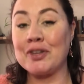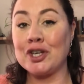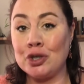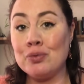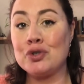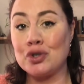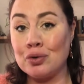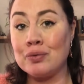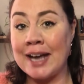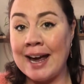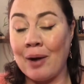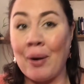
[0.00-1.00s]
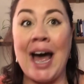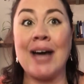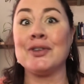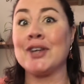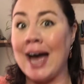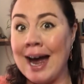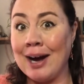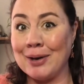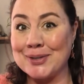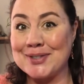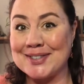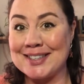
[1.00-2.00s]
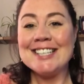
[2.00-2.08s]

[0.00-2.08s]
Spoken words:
that you do now, and the house.